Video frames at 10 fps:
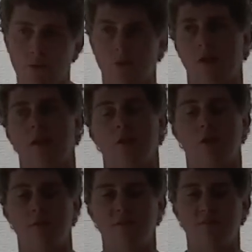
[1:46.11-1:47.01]
where all like
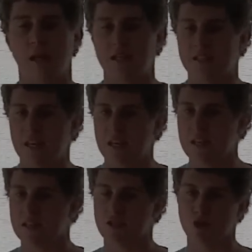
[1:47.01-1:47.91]
your copies of
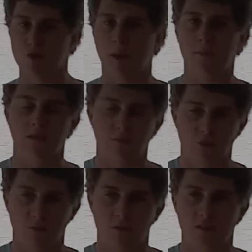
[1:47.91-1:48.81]
magazines, newspaper
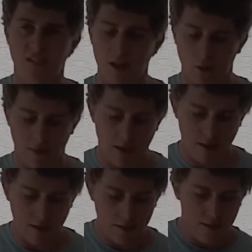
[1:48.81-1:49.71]
subscriptions, they go
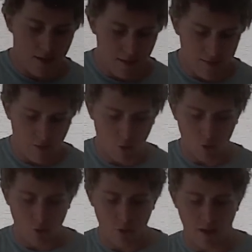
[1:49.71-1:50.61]
there. They're
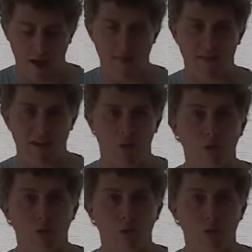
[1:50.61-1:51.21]
all good, and they